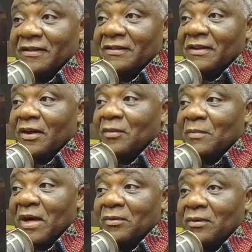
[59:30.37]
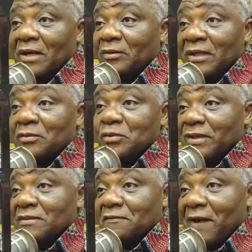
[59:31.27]
Now, man, who another
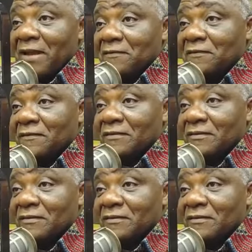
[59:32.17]
25.